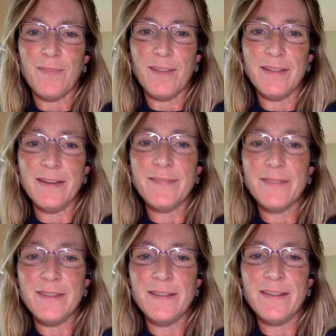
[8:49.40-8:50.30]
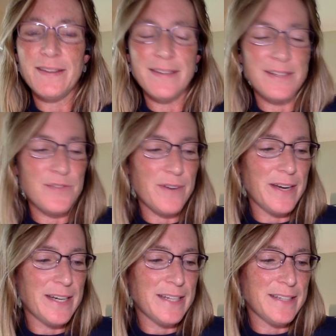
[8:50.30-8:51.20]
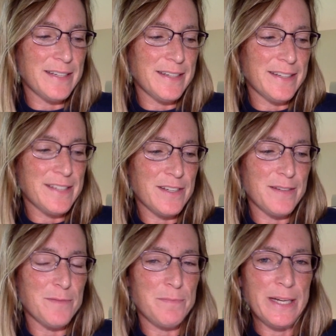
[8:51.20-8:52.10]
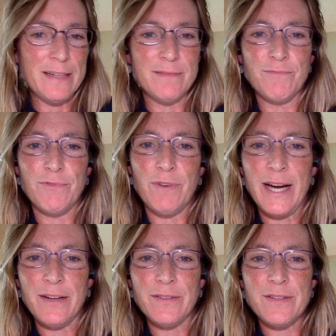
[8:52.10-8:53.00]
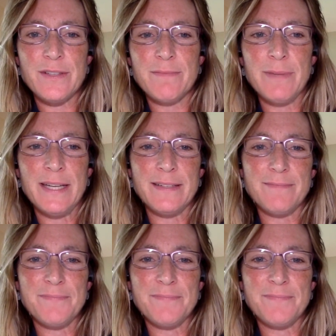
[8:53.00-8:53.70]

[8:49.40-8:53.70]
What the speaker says: Yep, that's right. It's a big round cement